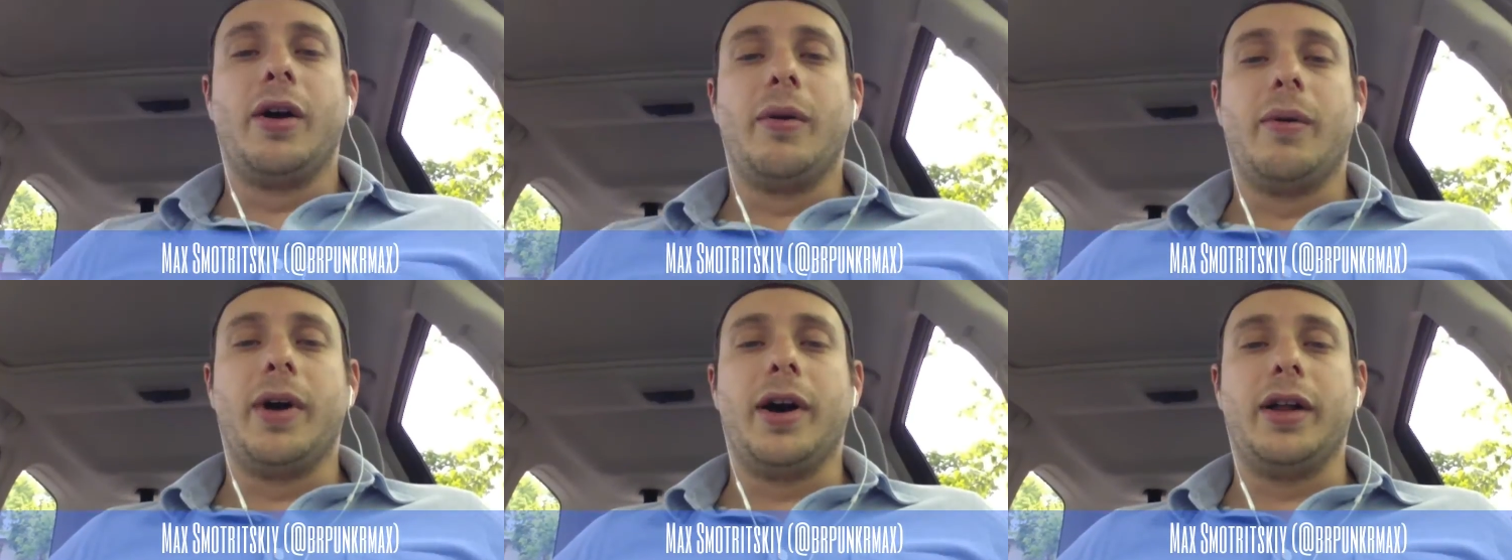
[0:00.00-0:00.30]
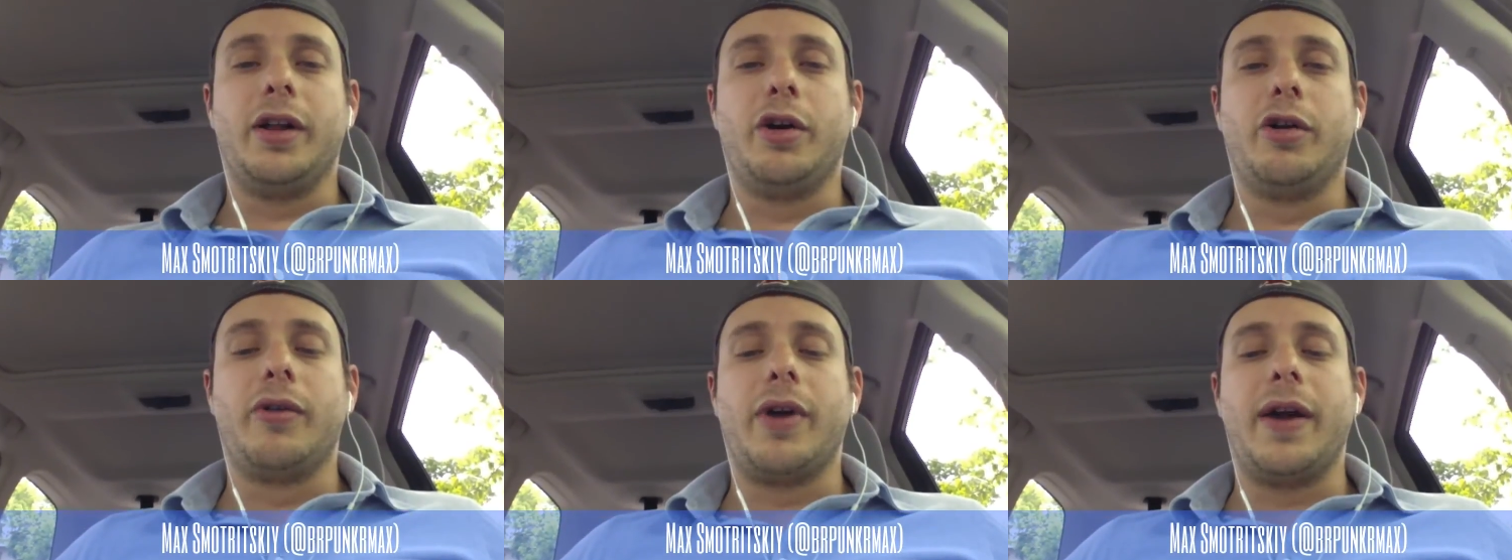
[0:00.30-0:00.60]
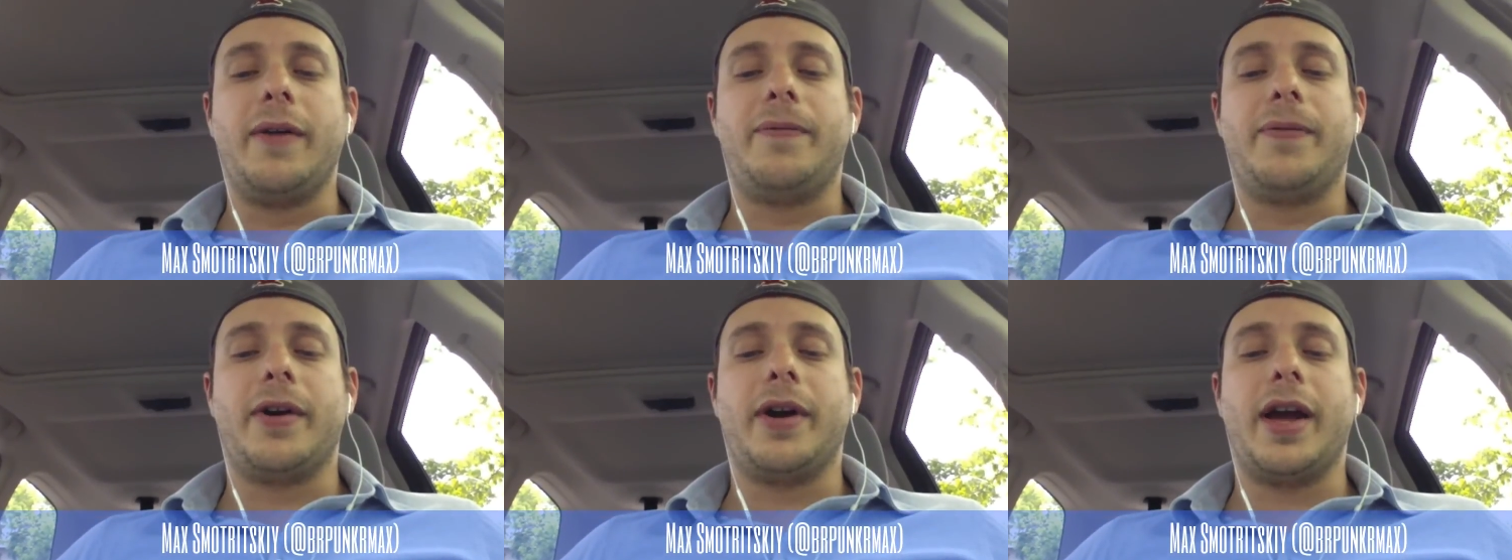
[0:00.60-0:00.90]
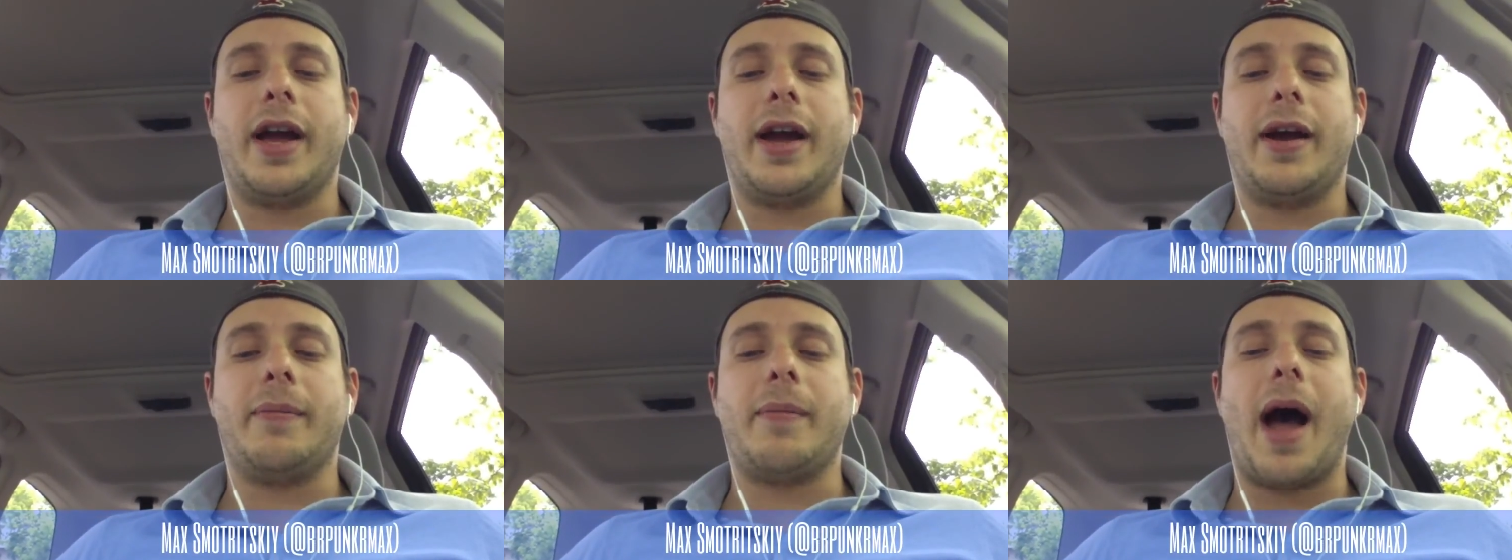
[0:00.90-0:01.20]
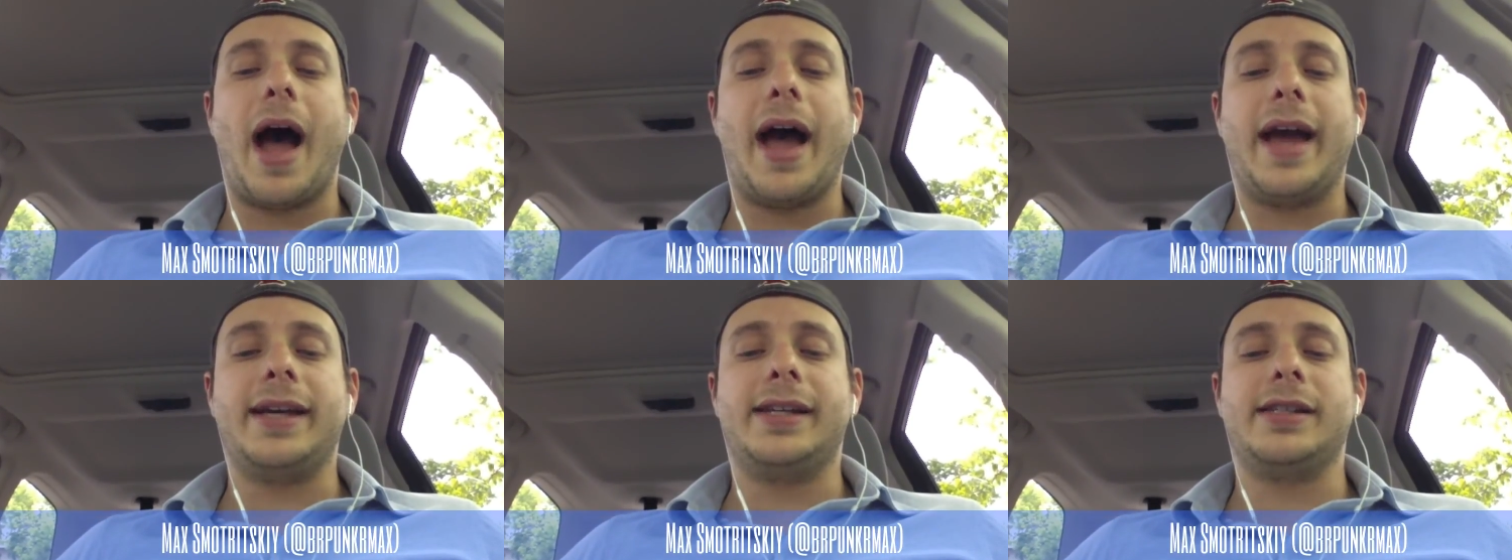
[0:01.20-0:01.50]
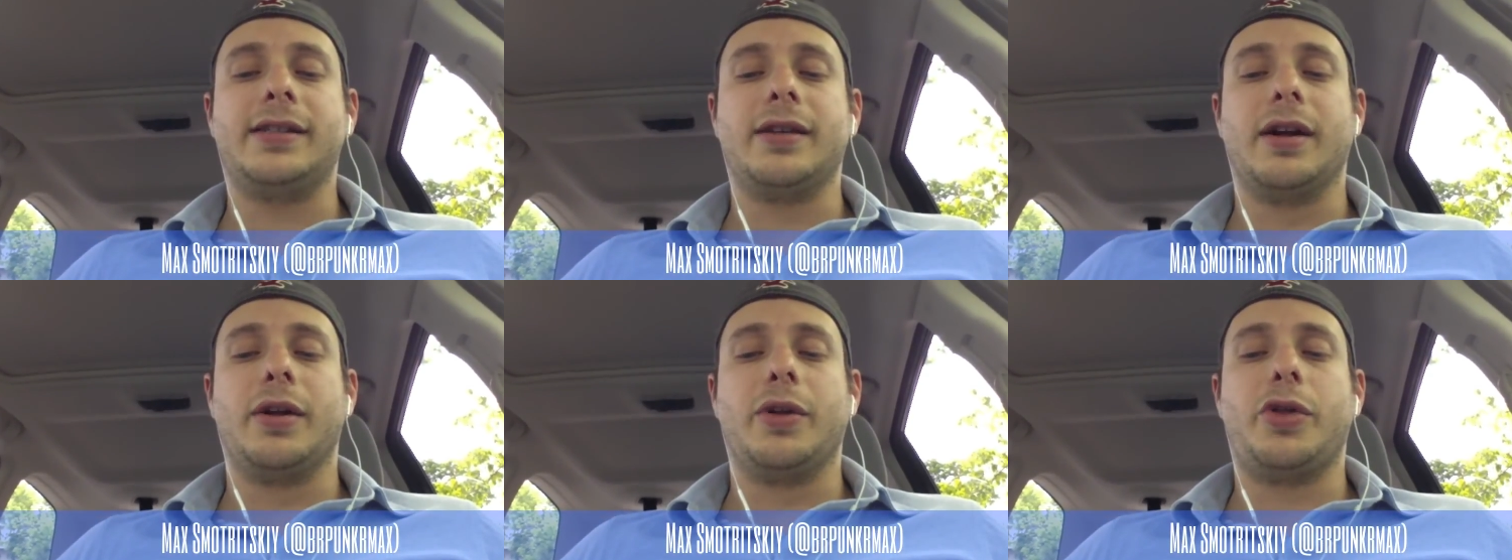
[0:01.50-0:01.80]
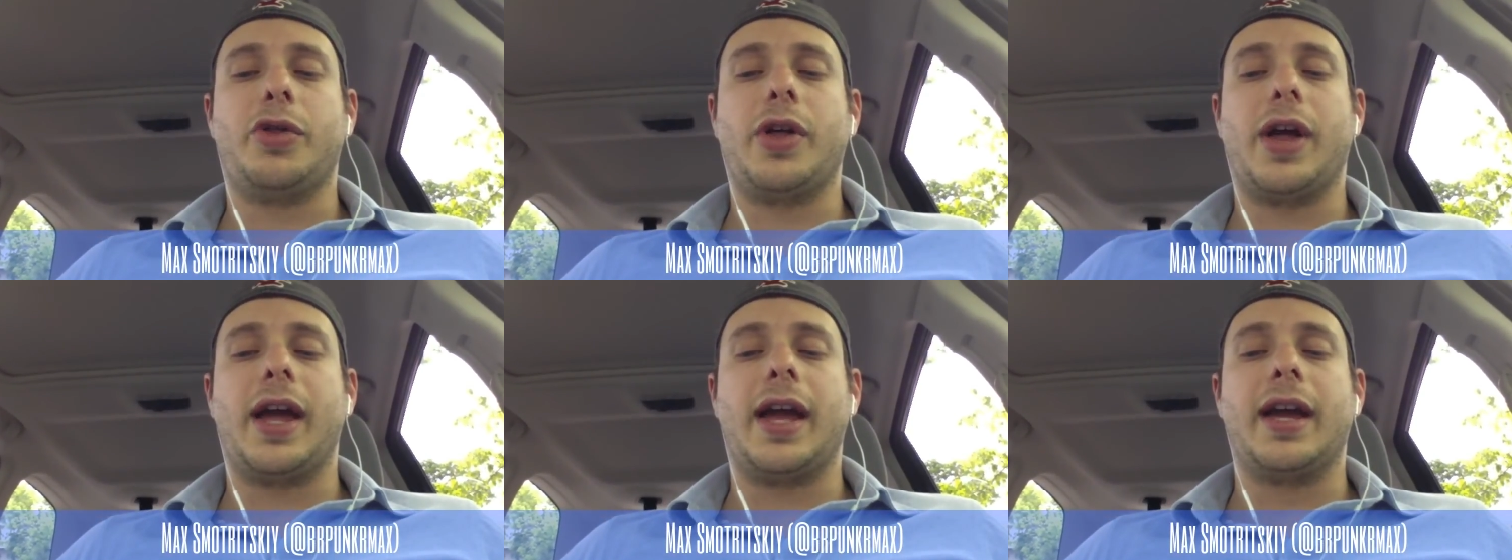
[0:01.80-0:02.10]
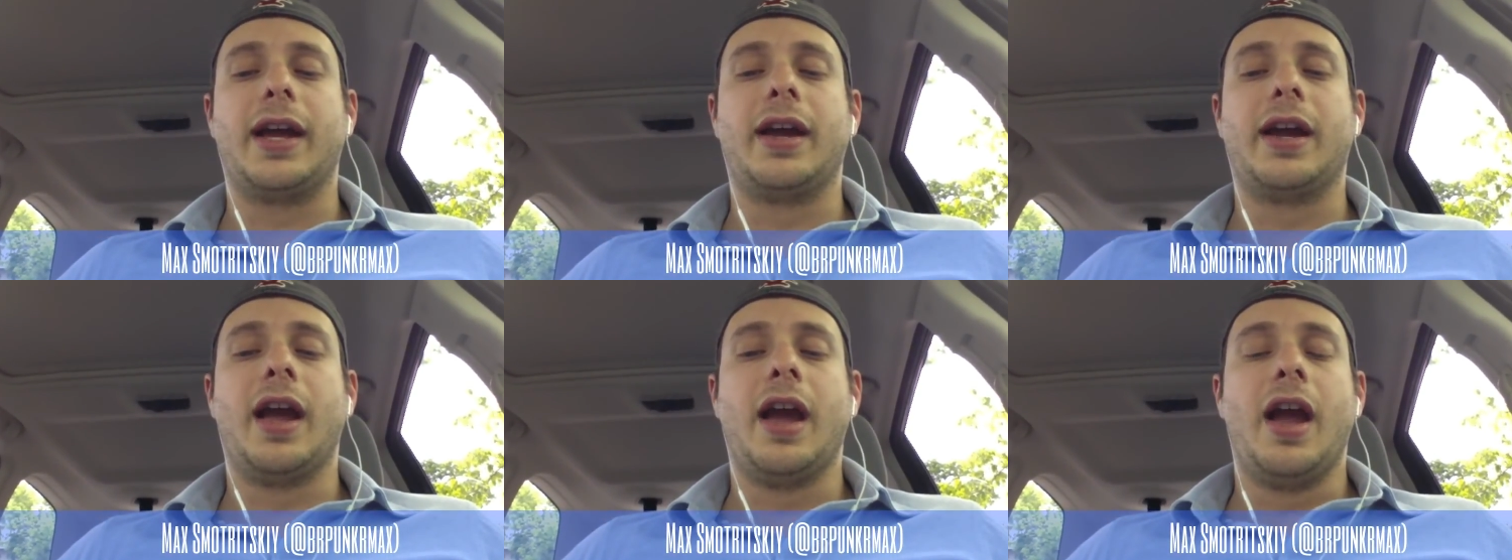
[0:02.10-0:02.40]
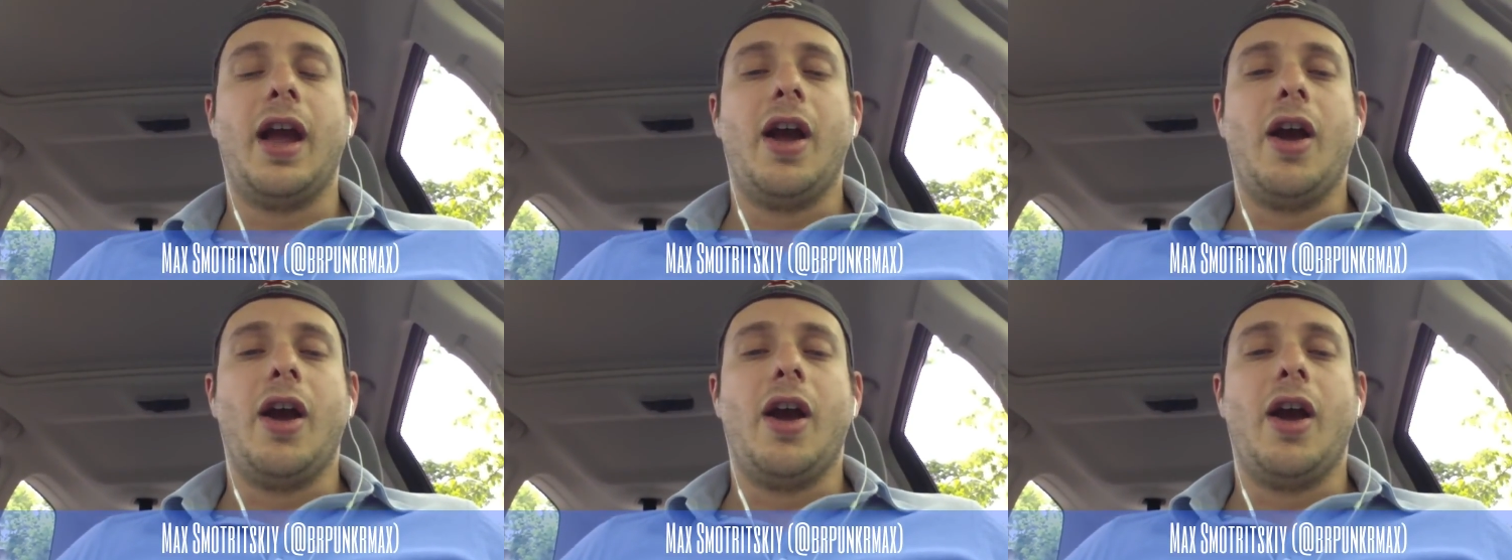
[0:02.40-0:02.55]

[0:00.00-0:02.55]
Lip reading: Well, hooray for him. I still think